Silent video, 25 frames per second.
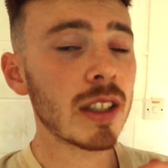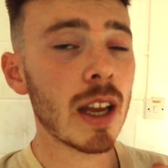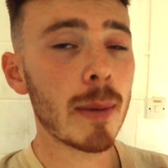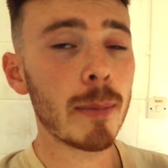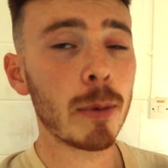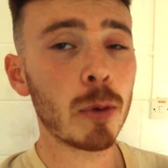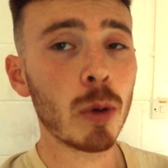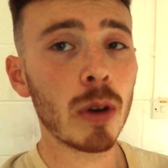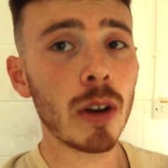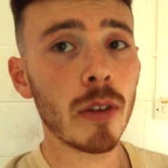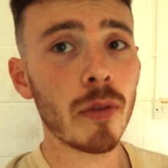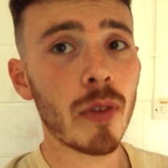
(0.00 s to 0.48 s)

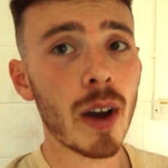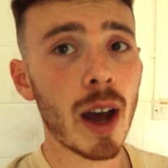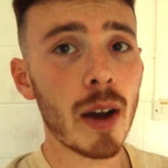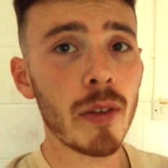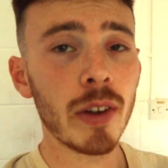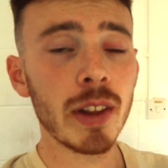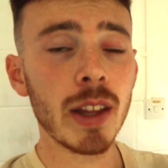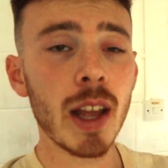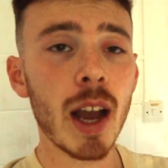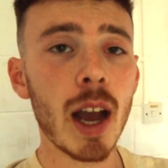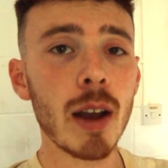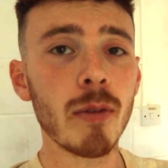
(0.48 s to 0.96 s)
set between a
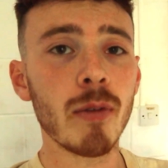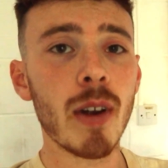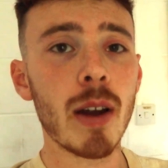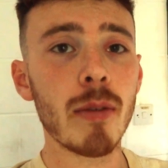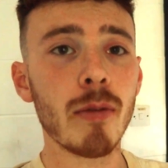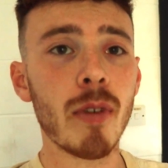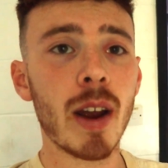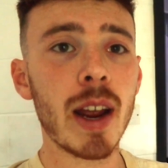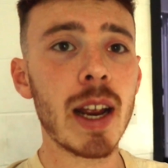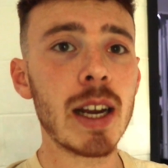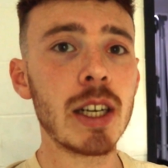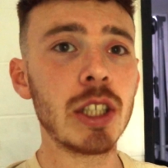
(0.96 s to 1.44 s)
5 and 9
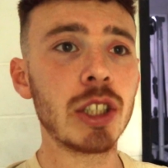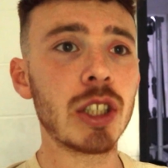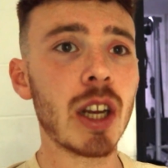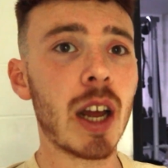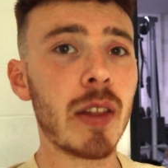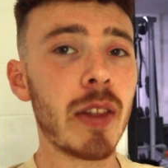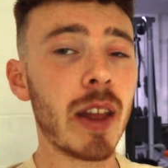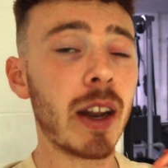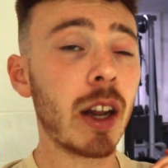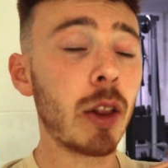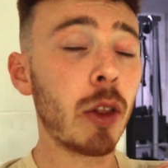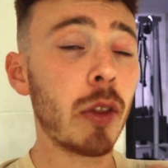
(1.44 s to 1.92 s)
rep range,
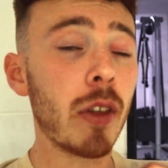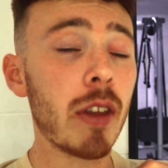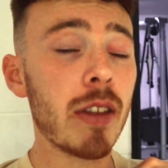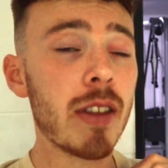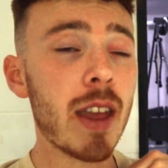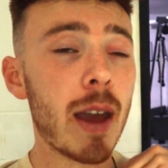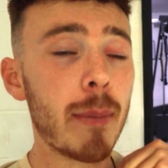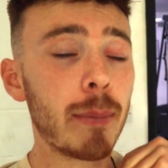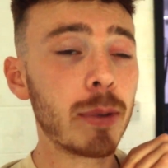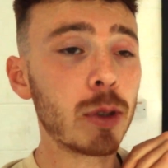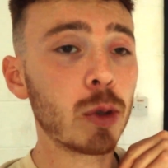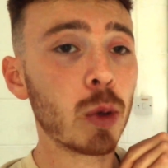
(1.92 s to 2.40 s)
and then another
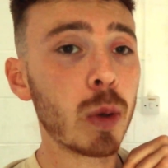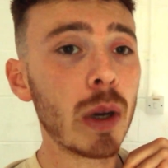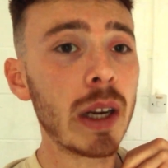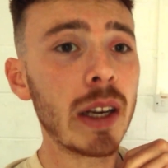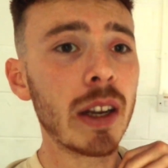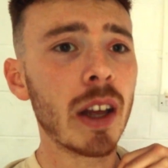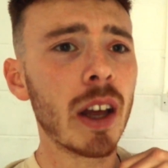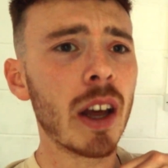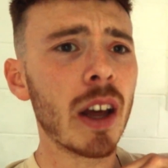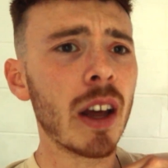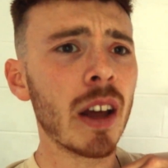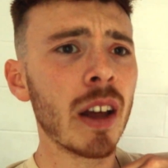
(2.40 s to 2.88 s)
set
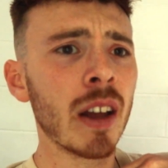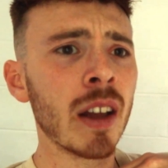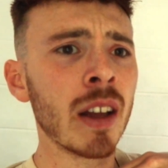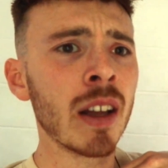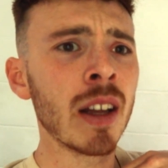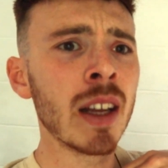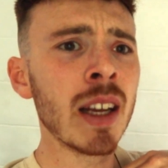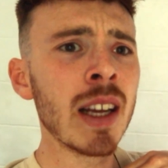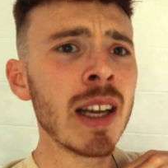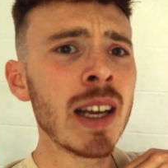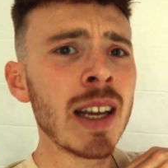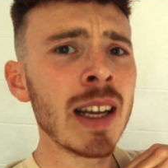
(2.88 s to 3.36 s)
between
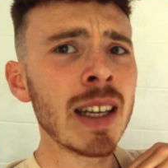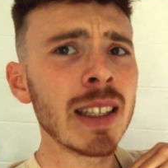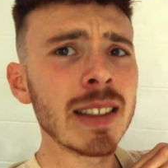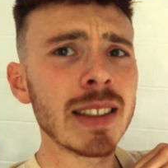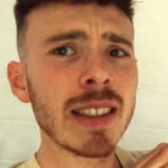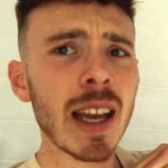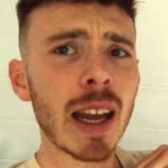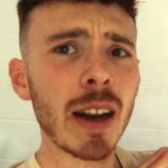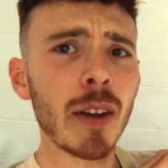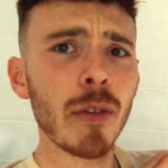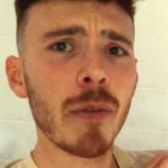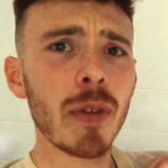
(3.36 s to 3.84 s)
a
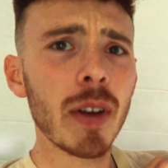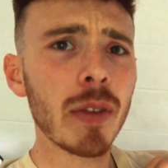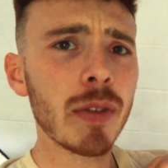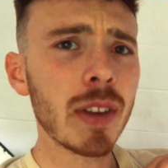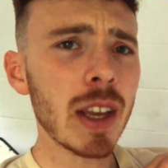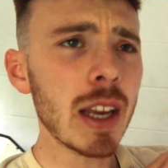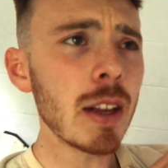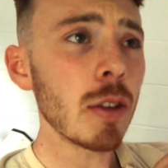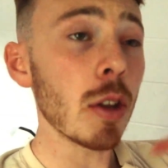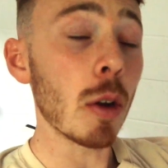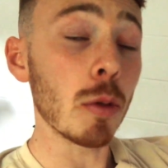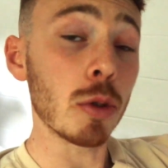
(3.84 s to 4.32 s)
10 and
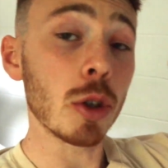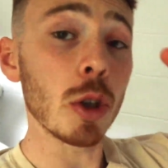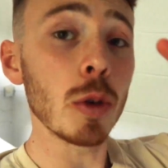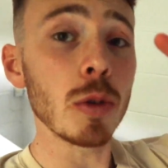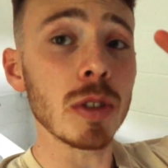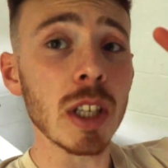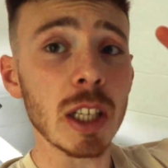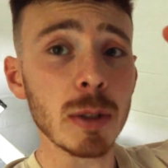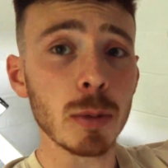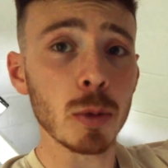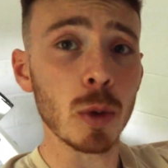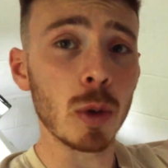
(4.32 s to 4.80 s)
15, no,
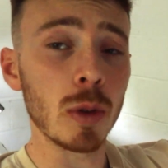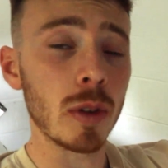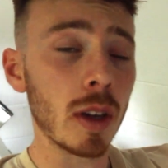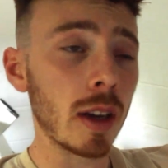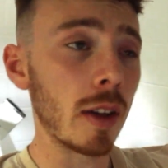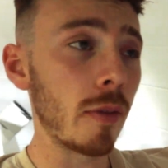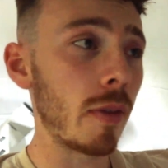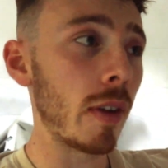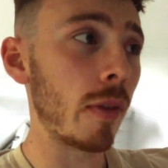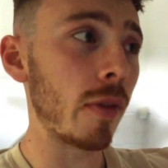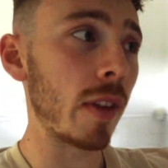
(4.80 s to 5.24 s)
2 sets between 10 and